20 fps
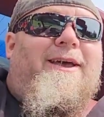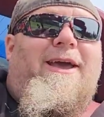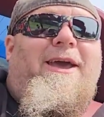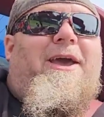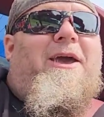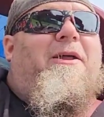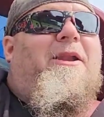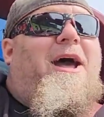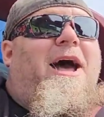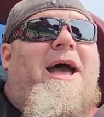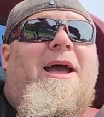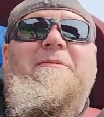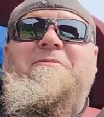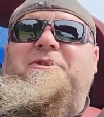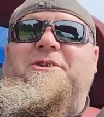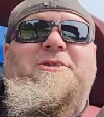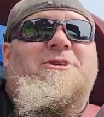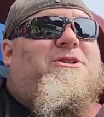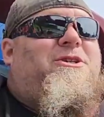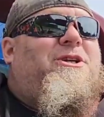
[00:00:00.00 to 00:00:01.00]
and I'm
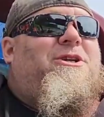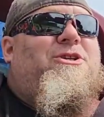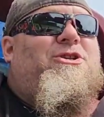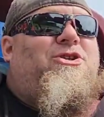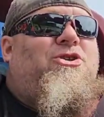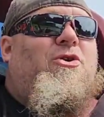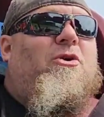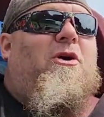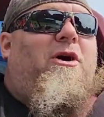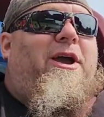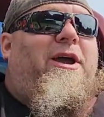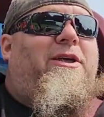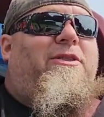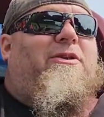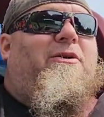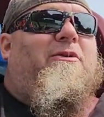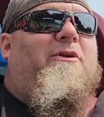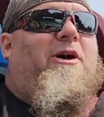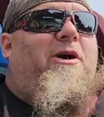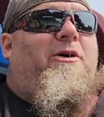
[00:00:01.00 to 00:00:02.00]
just enjoying
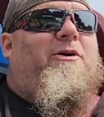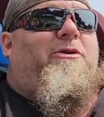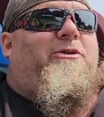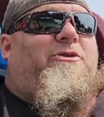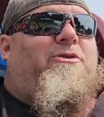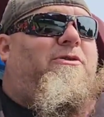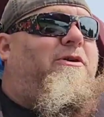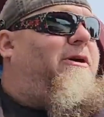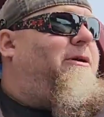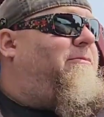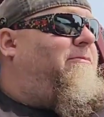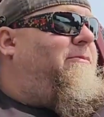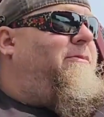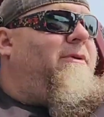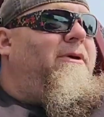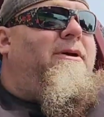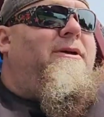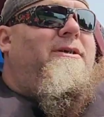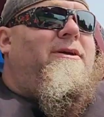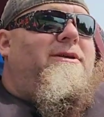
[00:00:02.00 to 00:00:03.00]
the road trip,
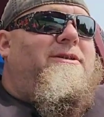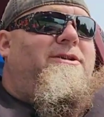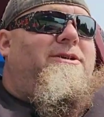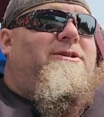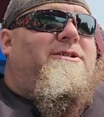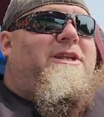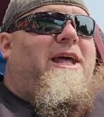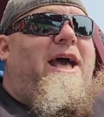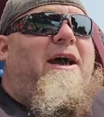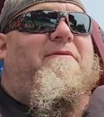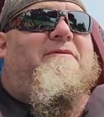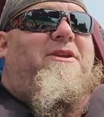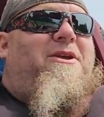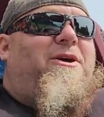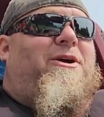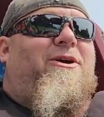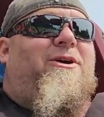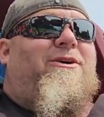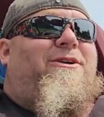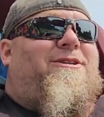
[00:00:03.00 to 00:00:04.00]
just having
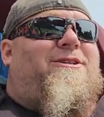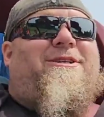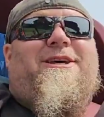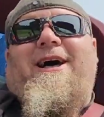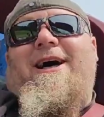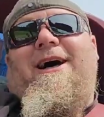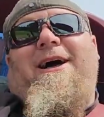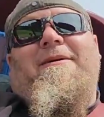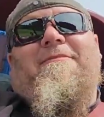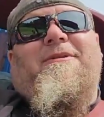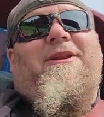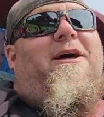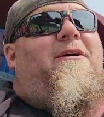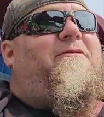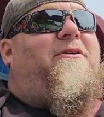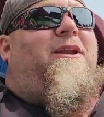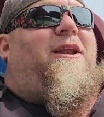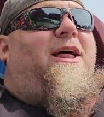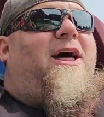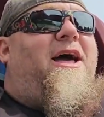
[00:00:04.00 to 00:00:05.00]
a good time,
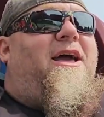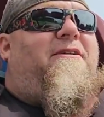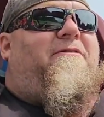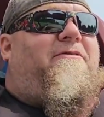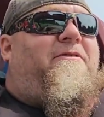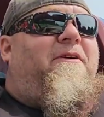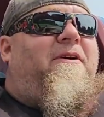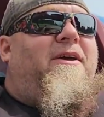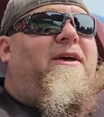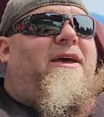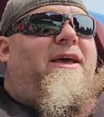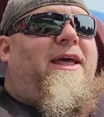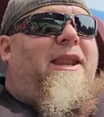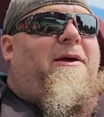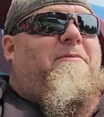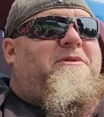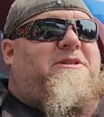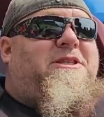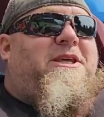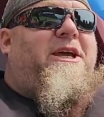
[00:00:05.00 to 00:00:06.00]
loving life. And
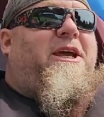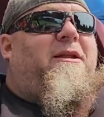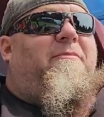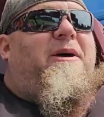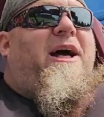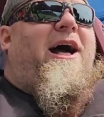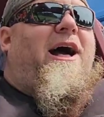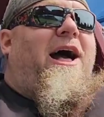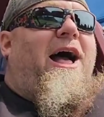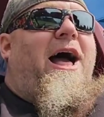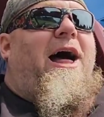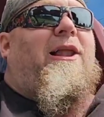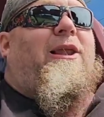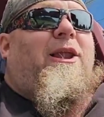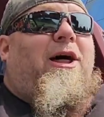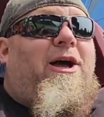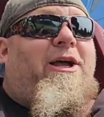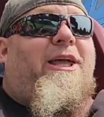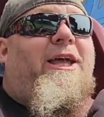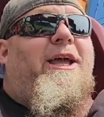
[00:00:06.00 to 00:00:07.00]
I was thinking about how
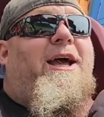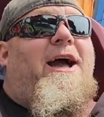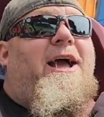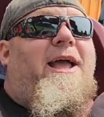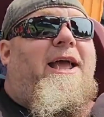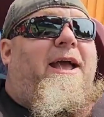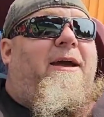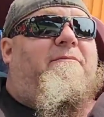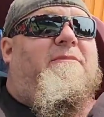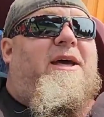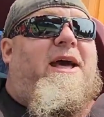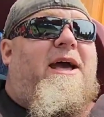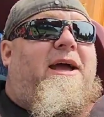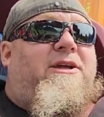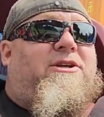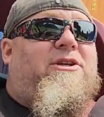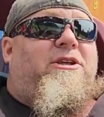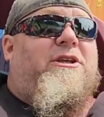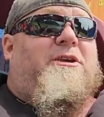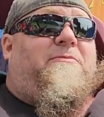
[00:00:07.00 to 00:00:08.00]
lucky I am to
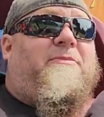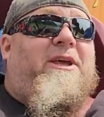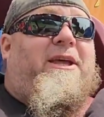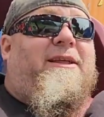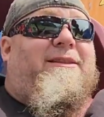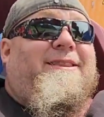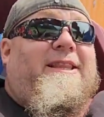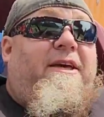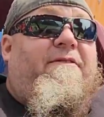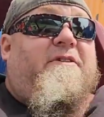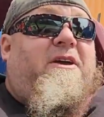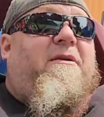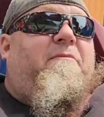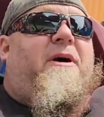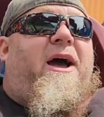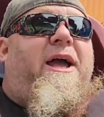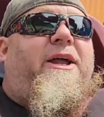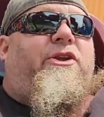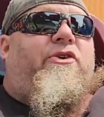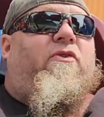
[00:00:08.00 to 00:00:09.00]
actually be living
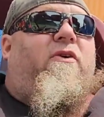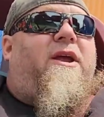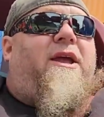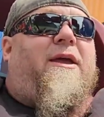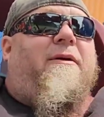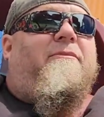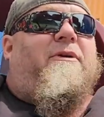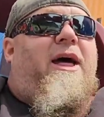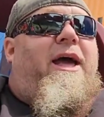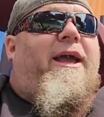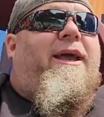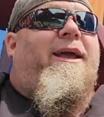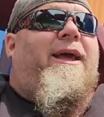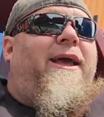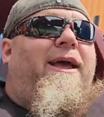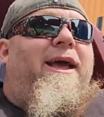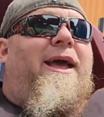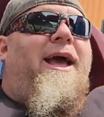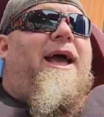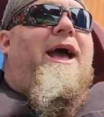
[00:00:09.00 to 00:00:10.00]
my dream. Like,
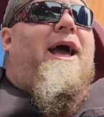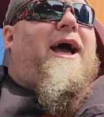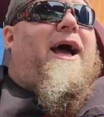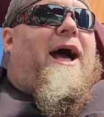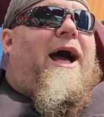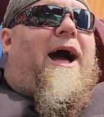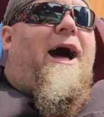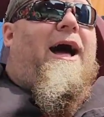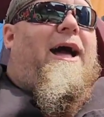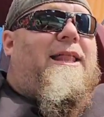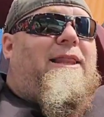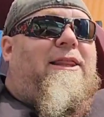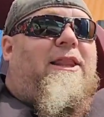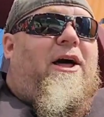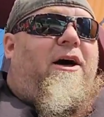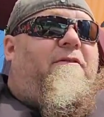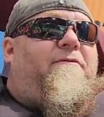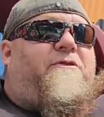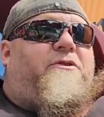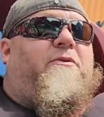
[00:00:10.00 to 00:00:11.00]
I
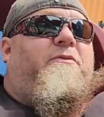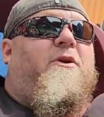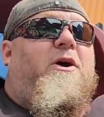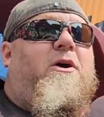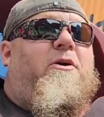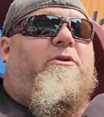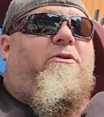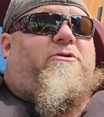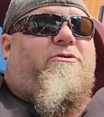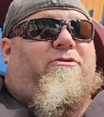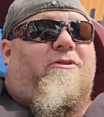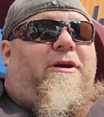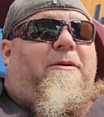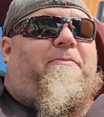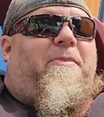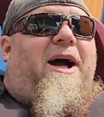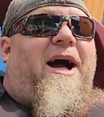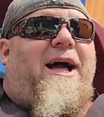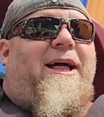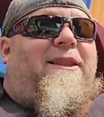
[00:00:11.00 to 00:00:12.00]
love to road trip.
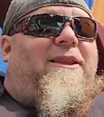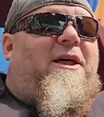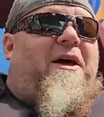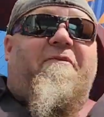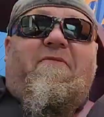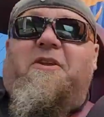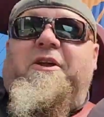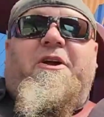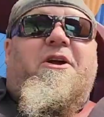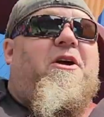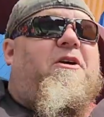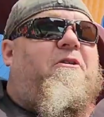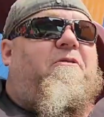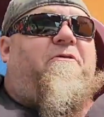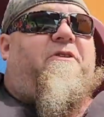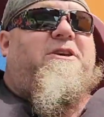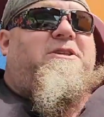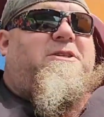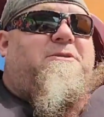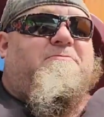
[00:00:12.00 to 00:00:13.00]
I love to go
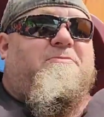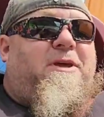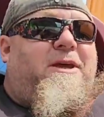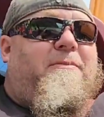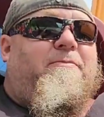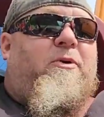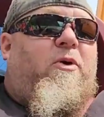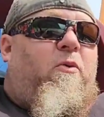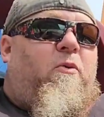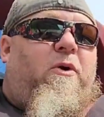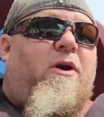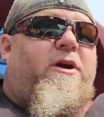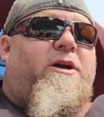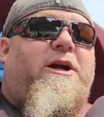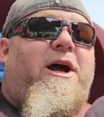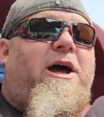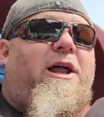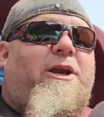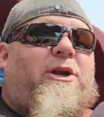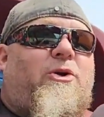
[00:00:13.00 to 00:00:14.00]
visit people, work
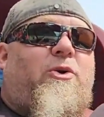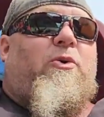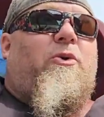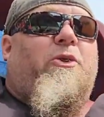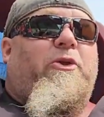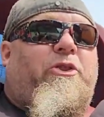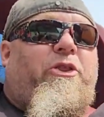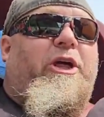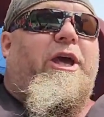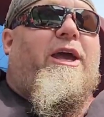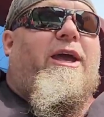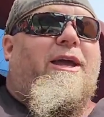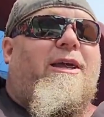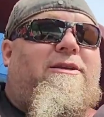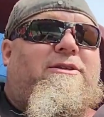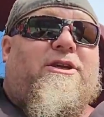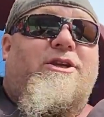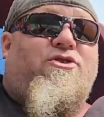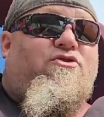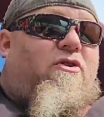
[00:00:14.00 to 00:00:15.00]
on cool
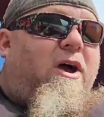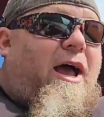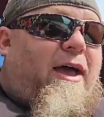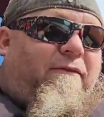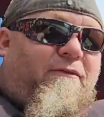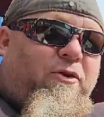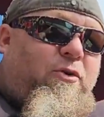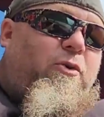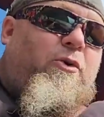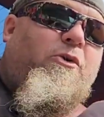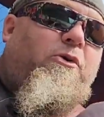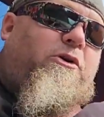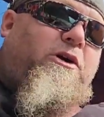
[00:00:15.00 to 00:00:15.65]
things, and drive cool